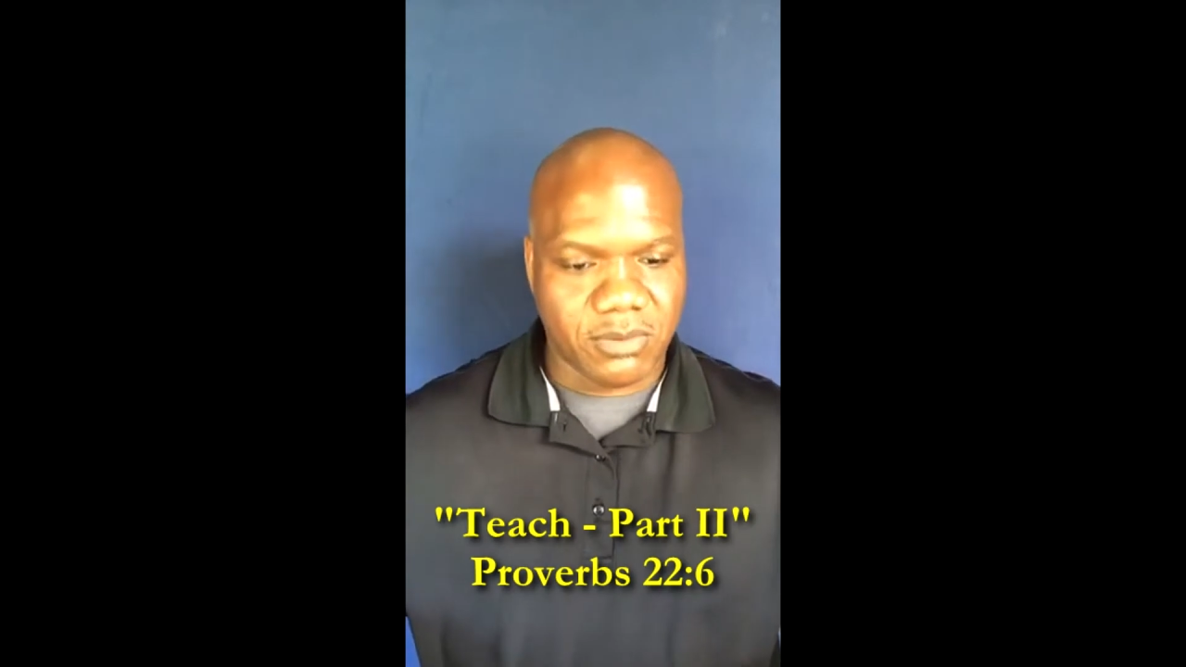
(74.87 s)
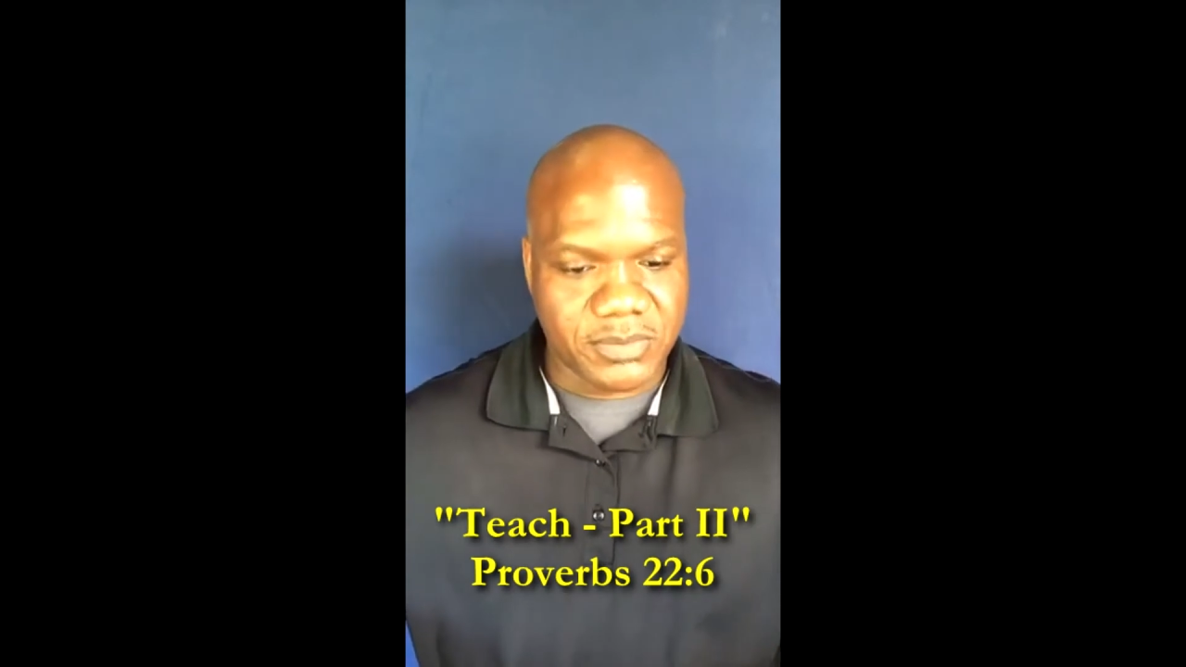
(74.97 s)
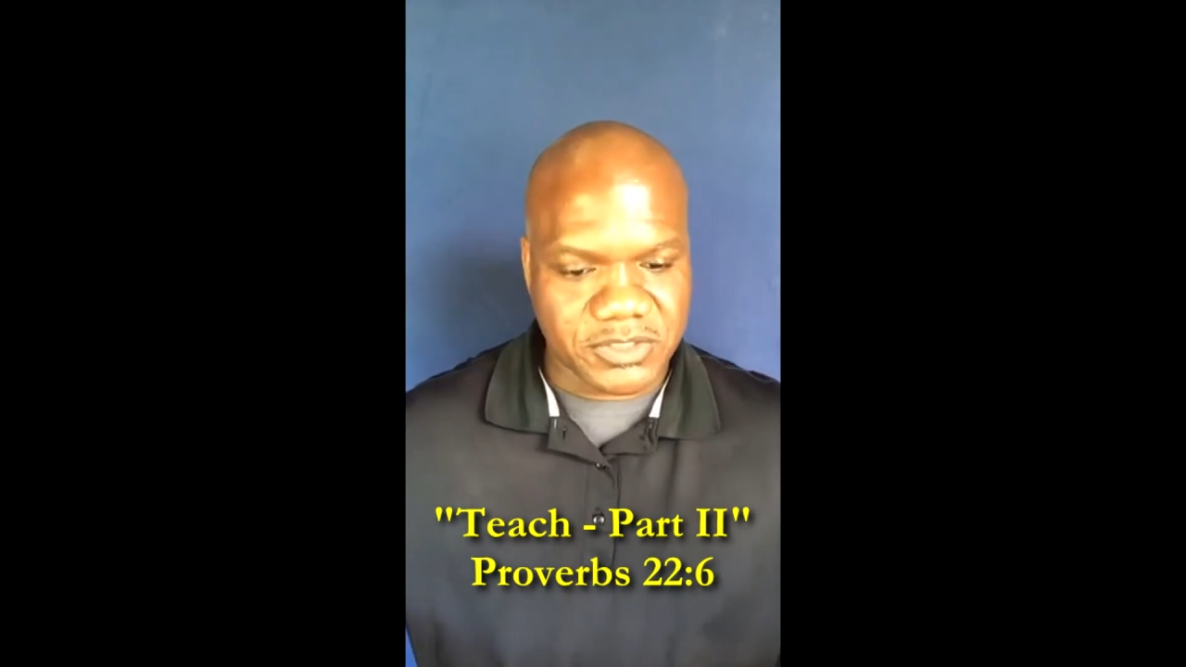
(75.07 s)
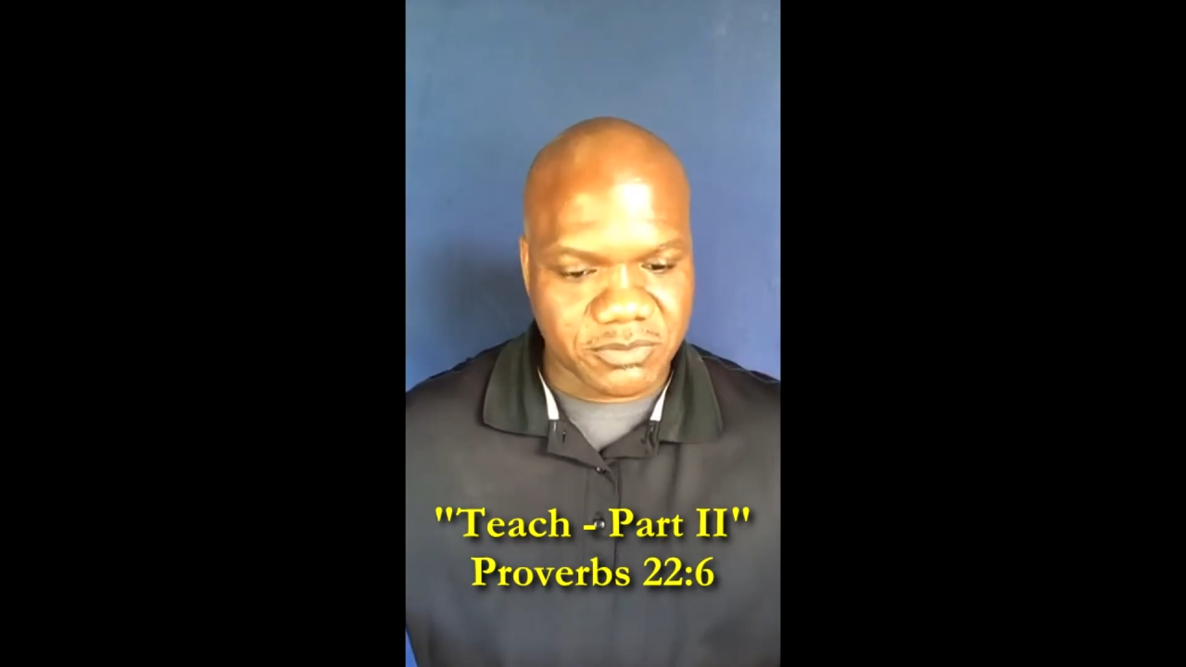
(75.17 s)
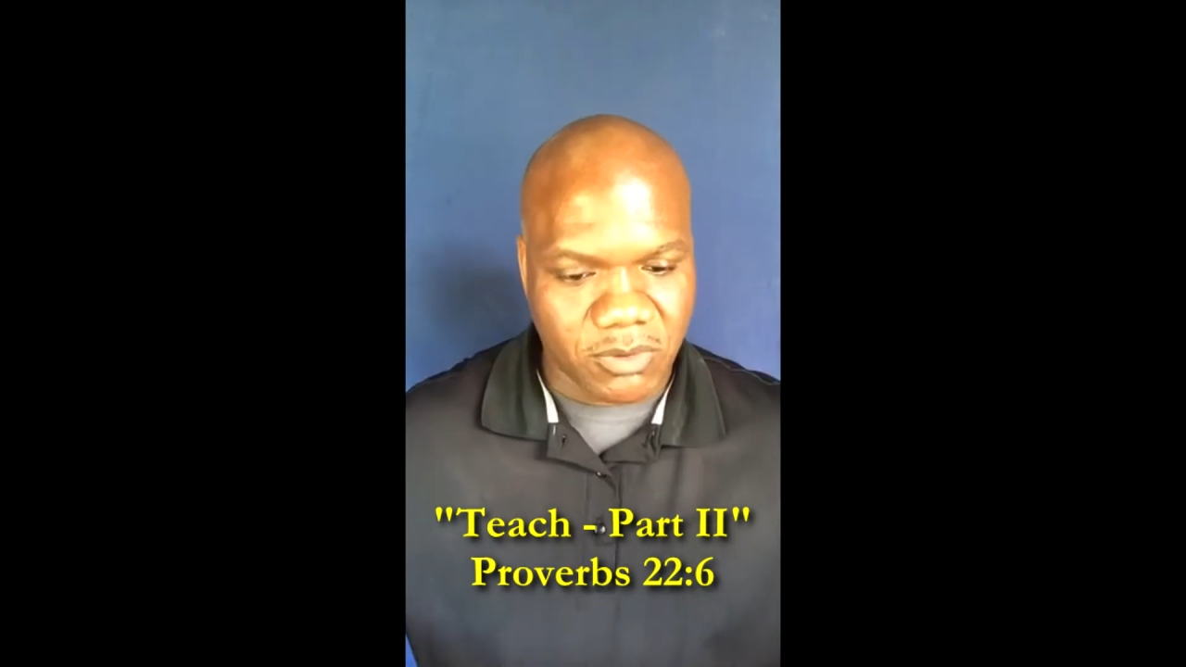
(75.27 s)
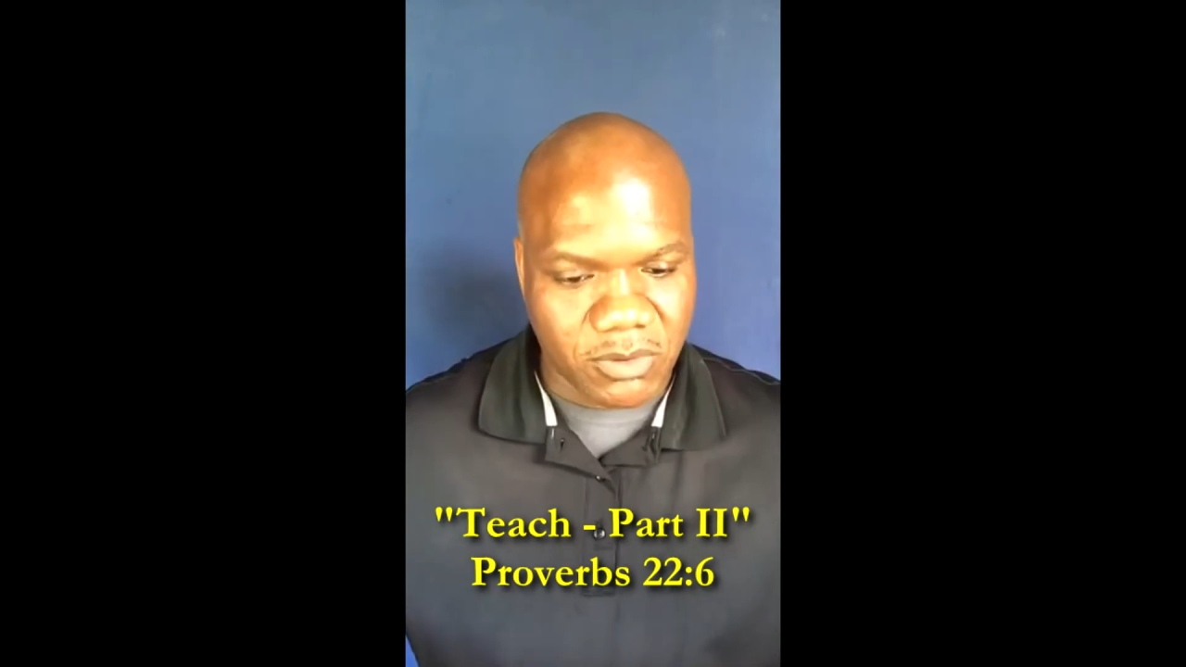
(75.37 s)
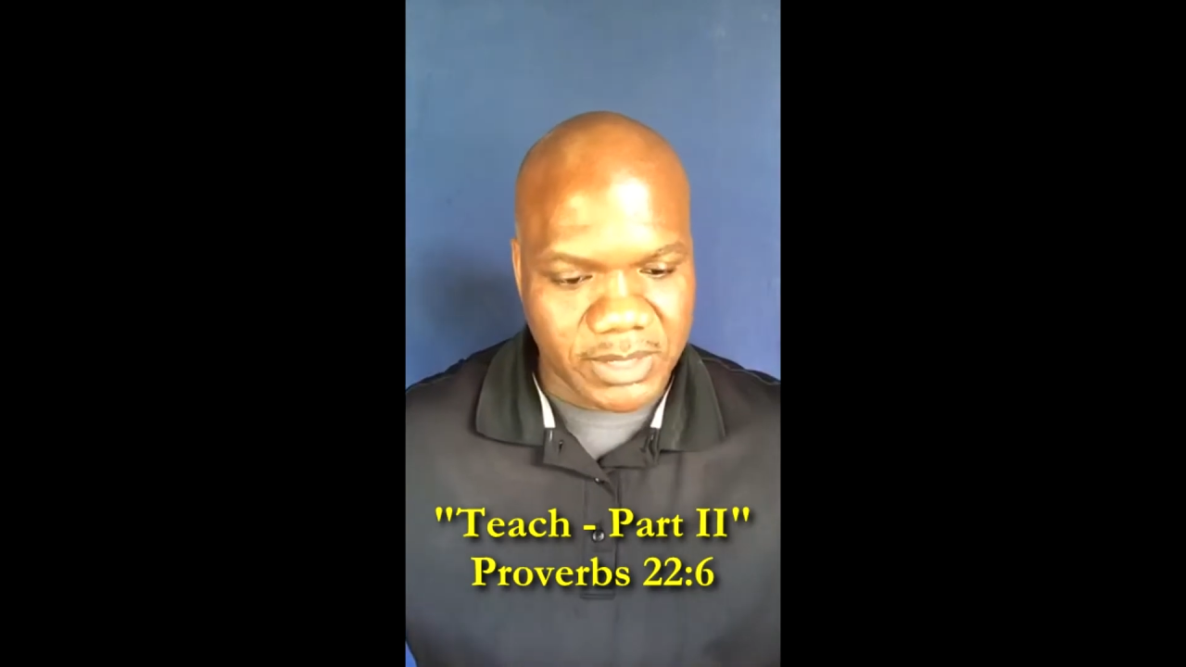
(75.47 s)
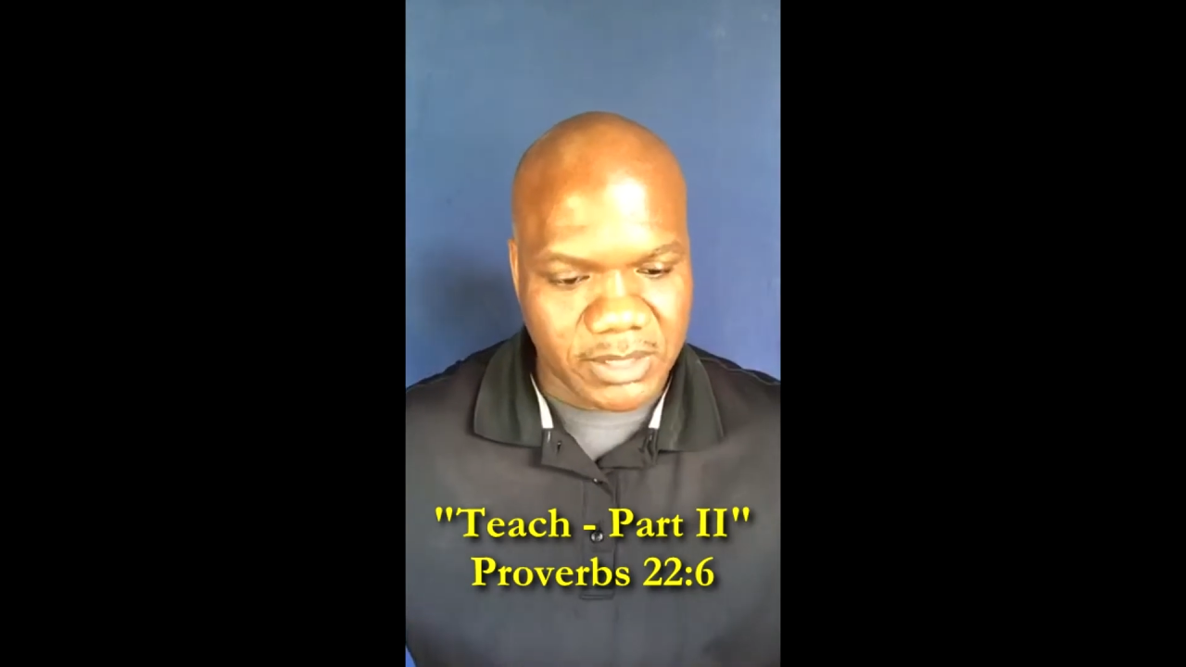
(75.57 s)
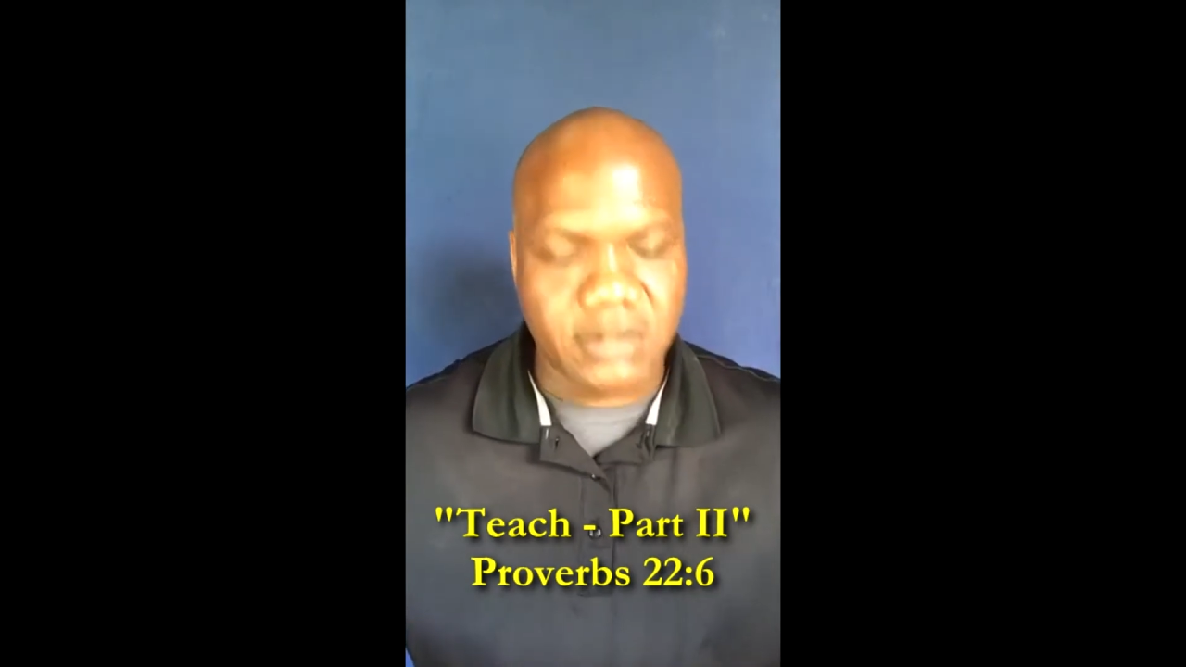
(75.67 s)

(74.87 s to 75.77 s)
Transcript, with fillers: on this morning.